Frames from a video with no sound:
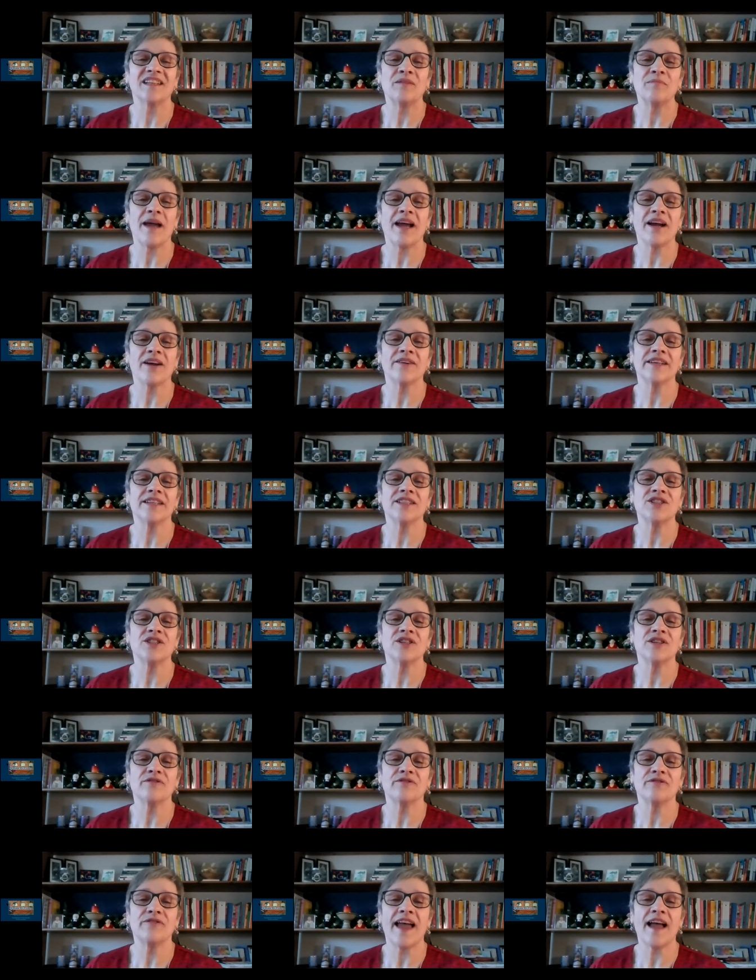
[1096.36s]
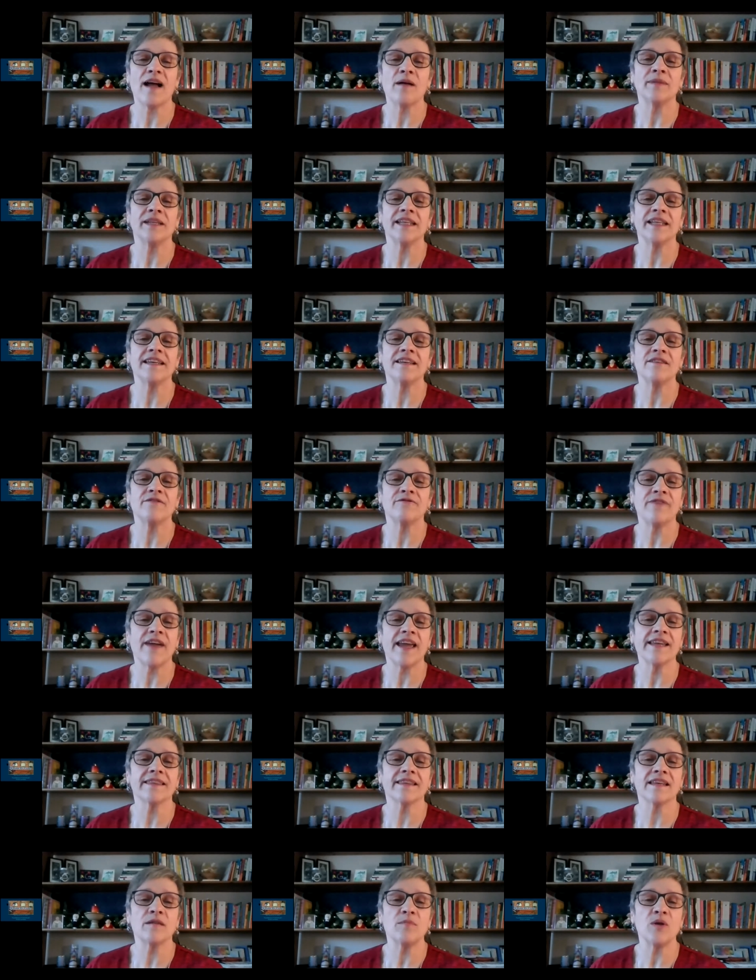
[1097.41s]
marriage, family,
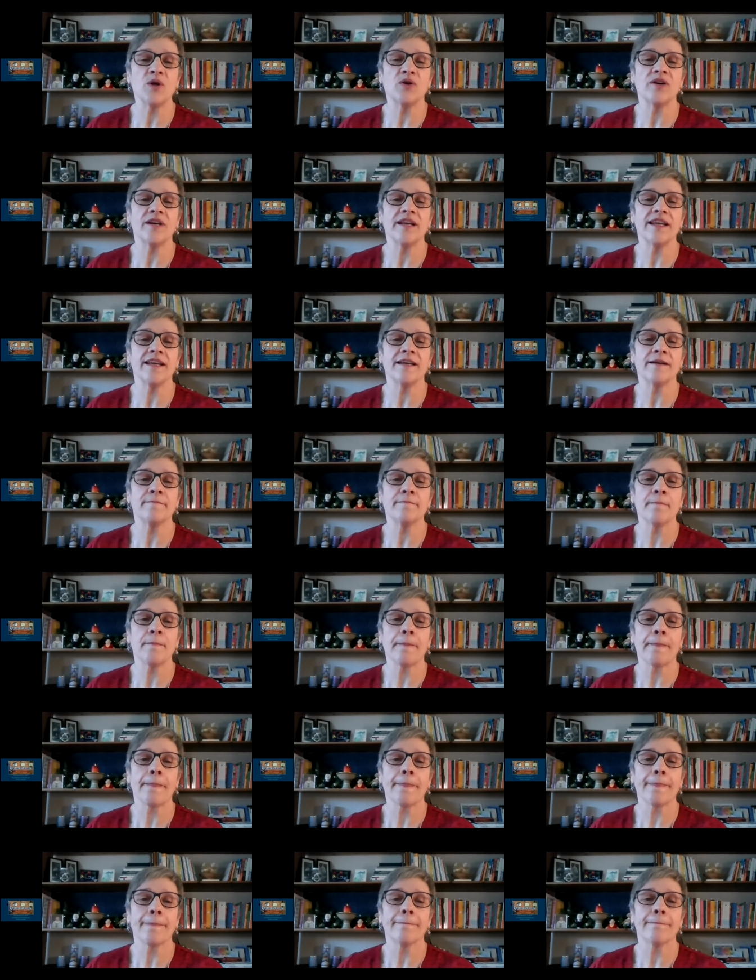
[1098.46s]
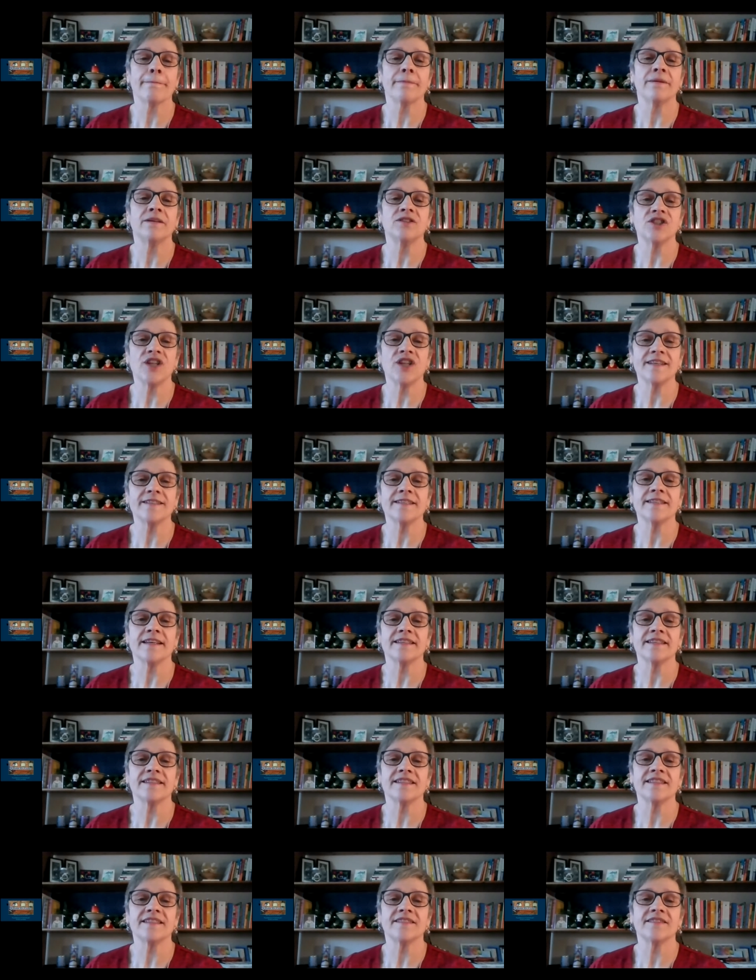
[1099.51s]
faith, community,
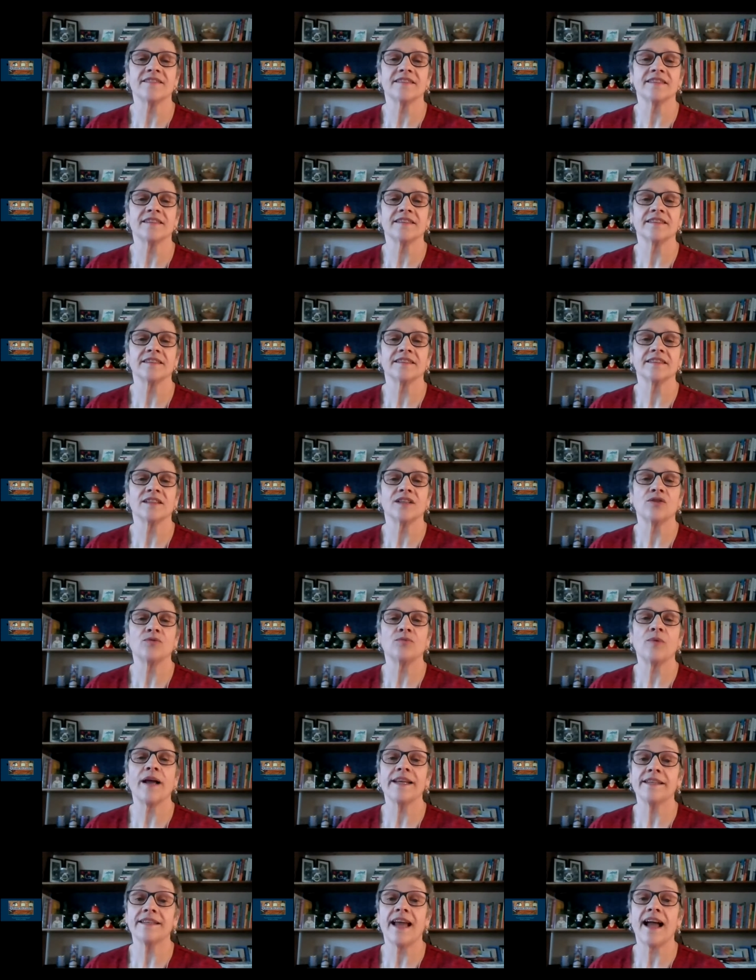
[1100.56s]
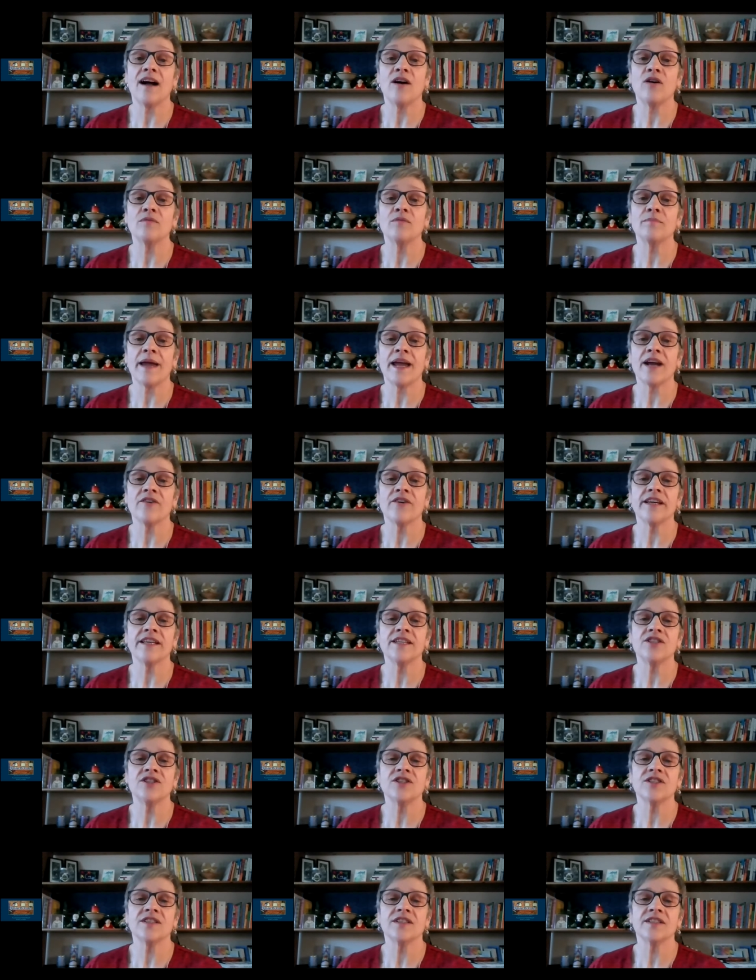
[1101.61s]
justice. Right now,
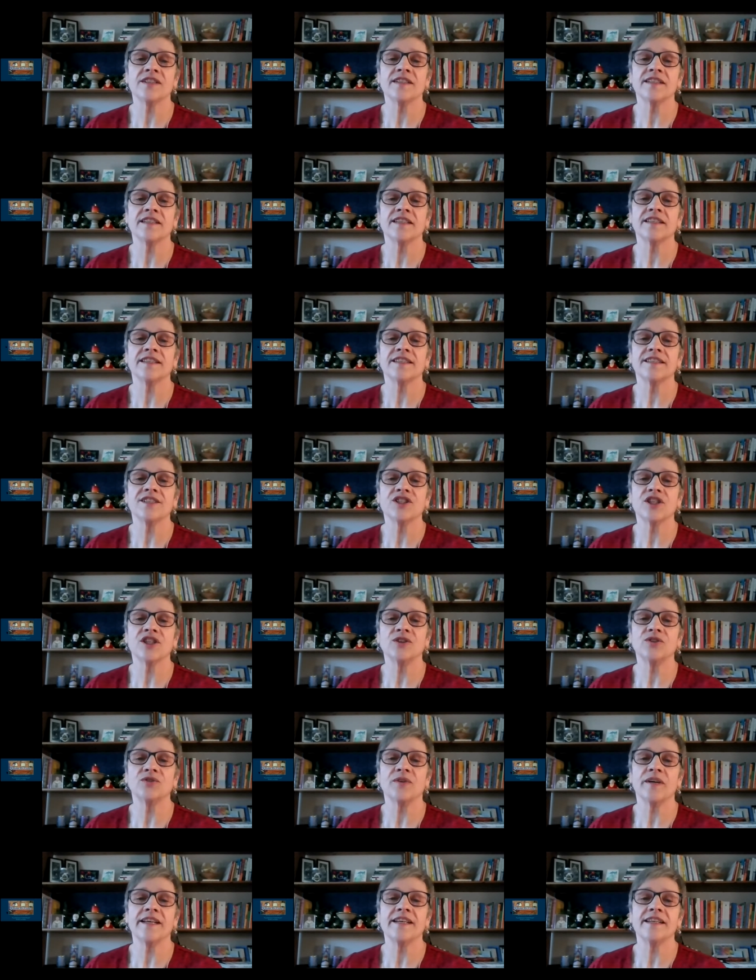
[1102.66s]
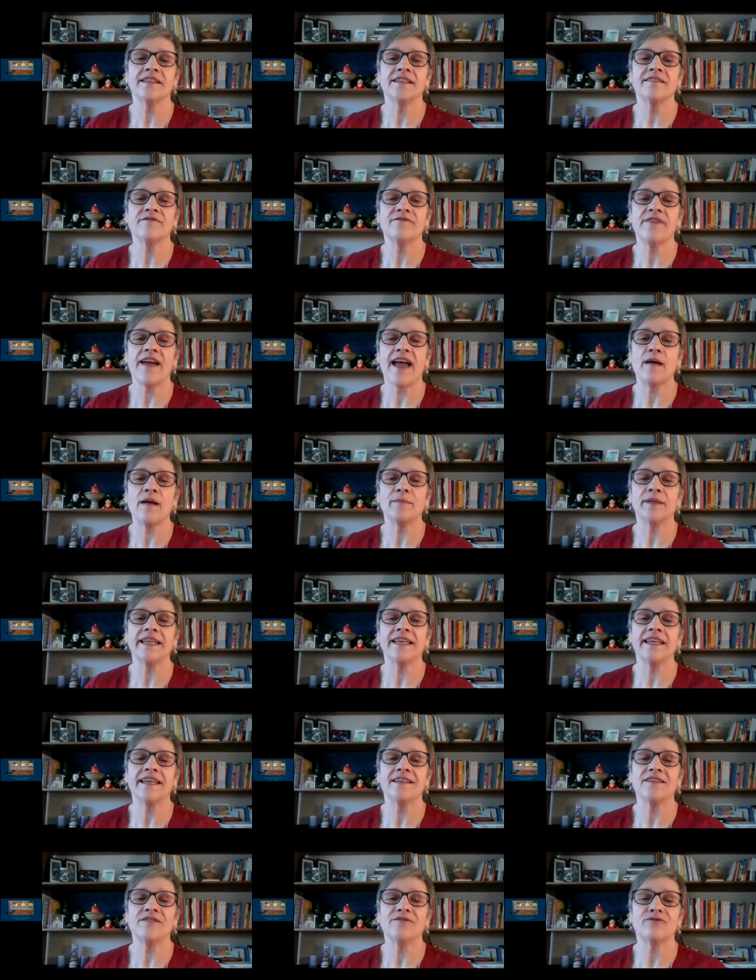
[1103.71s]
marriage, children,
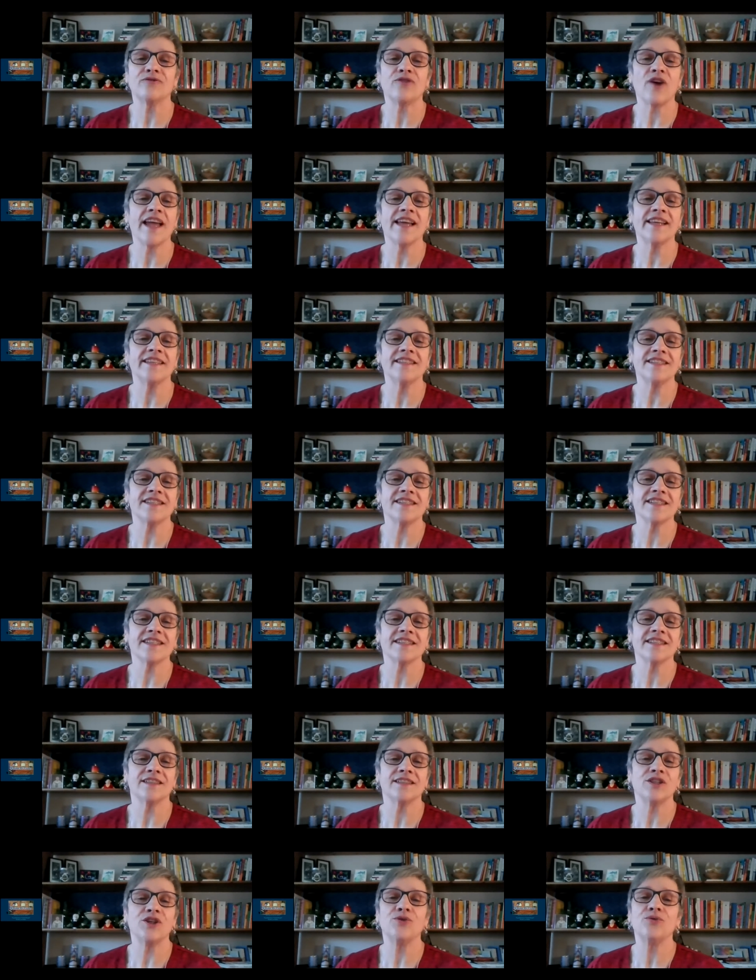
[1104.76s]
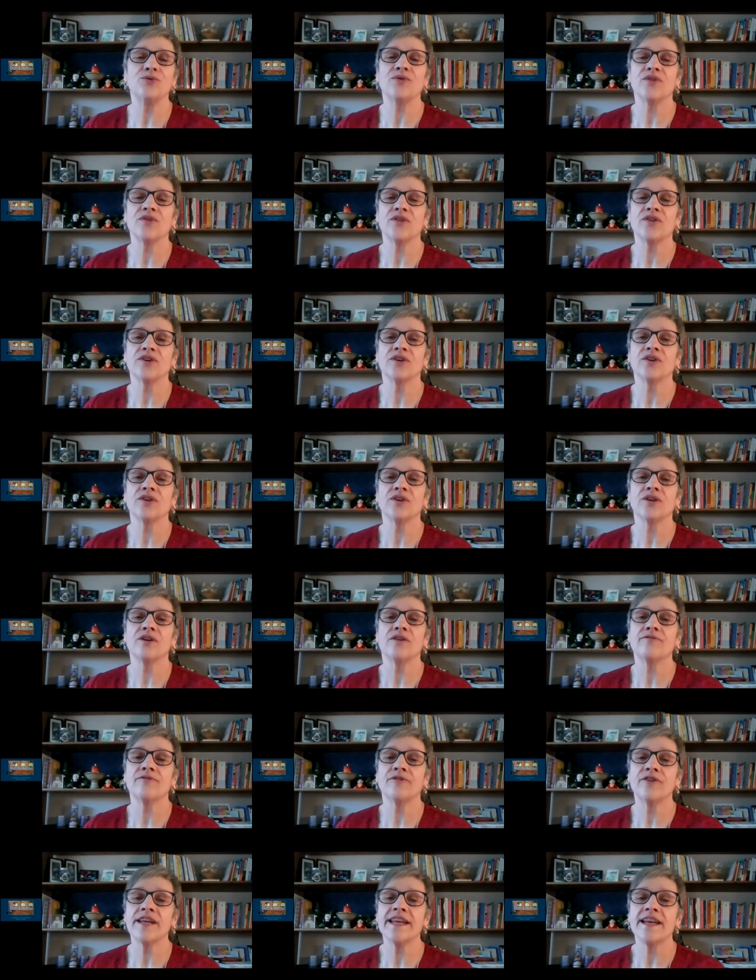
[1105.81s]
family, friends, youth,
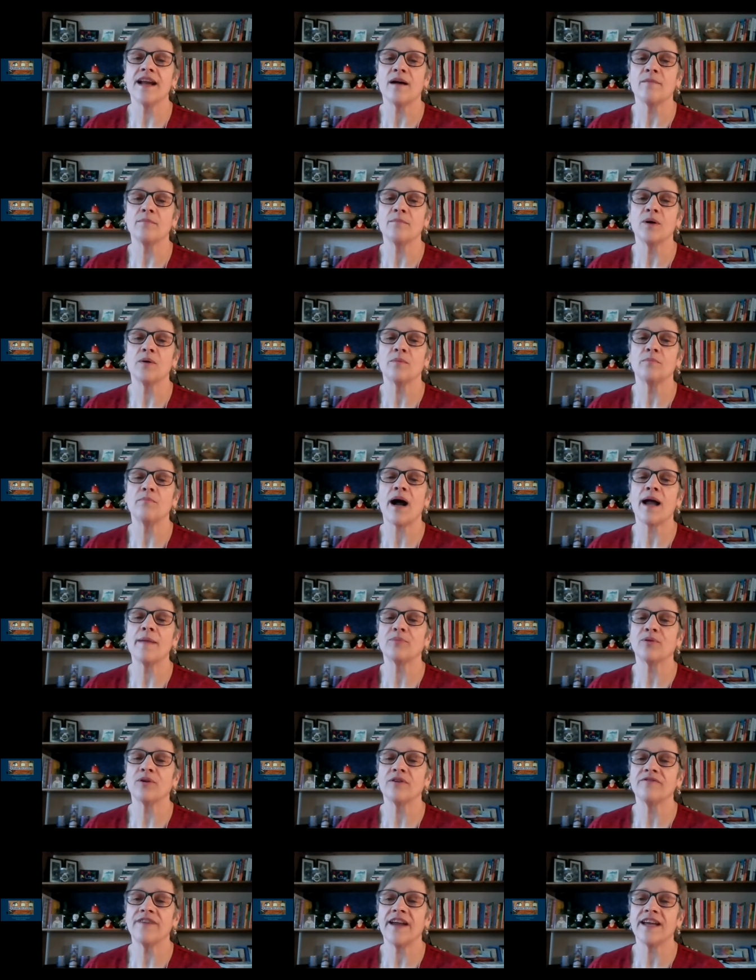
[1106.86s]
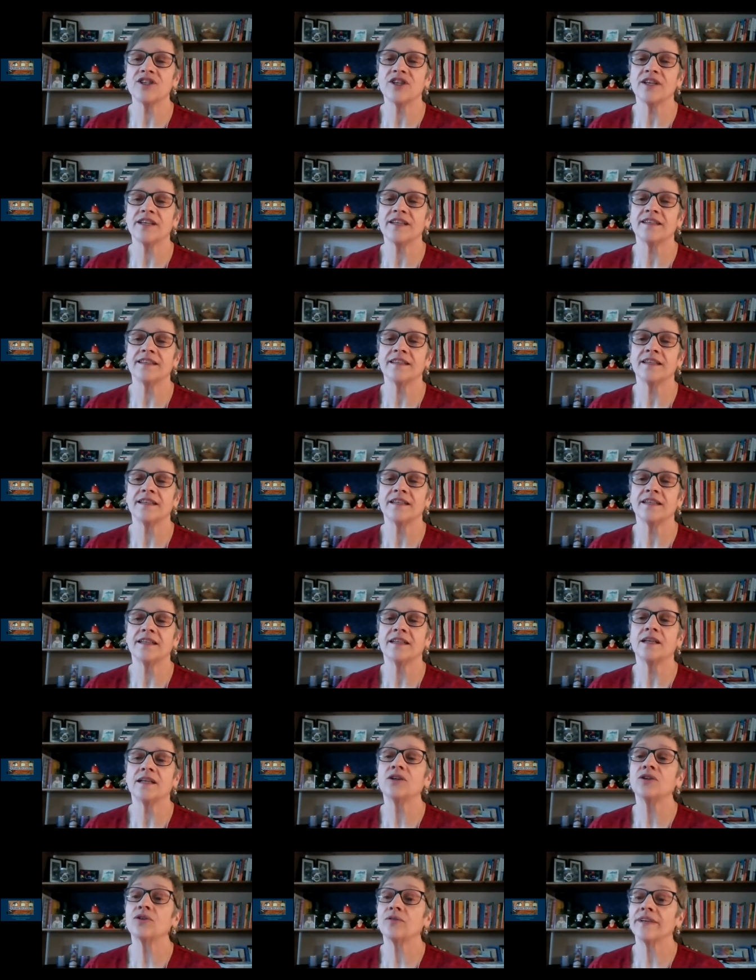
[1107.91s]
freedom, my profession,
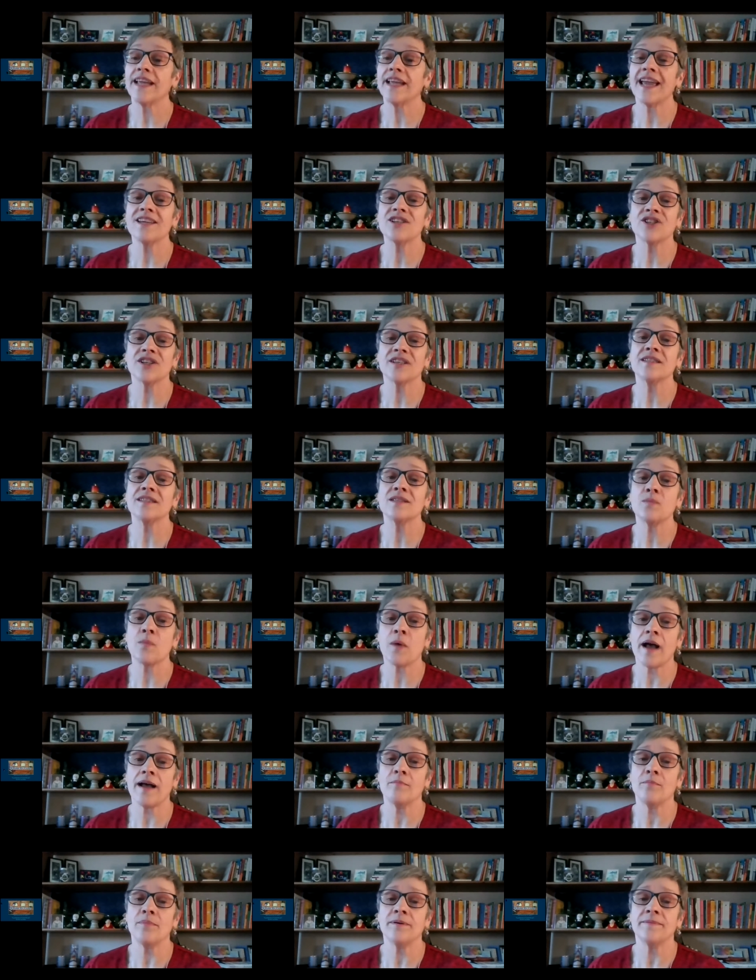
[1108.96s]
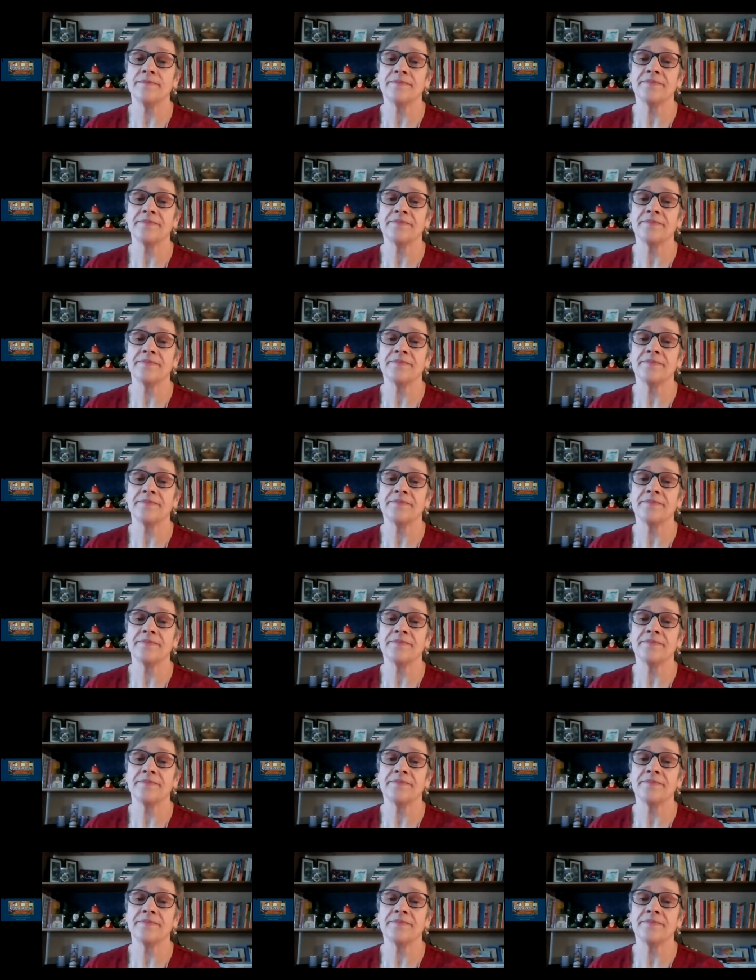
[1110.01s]
creation's web.